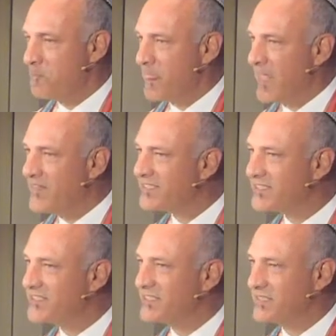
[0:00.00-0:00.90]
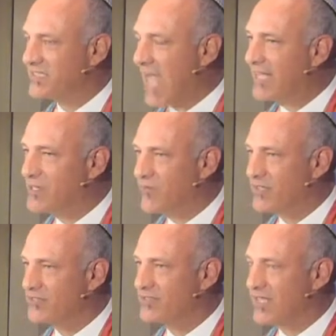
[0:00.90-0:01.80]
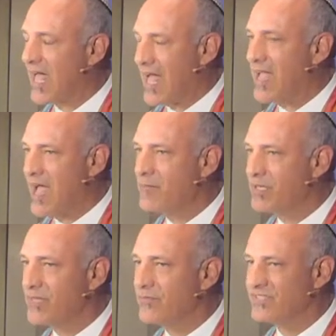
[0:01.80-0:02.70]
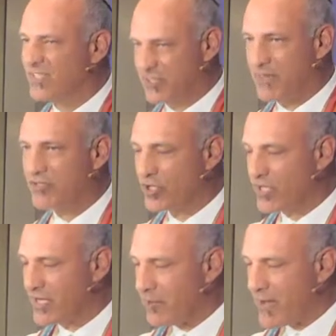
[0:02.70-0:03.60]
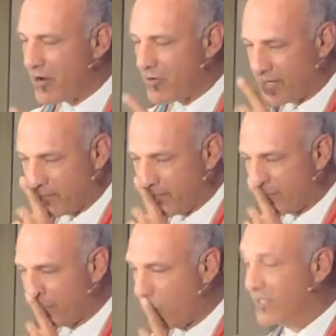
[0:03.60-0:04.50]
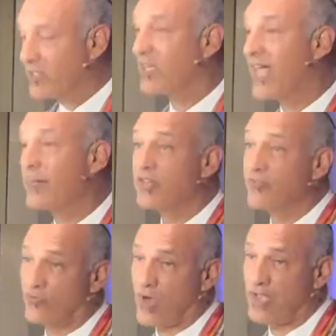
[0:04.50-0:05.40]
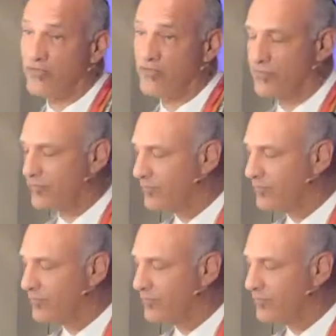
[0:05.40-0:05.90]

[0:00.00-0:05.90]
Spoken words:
This side of us, I believe, is especially apparent when calamity strikes.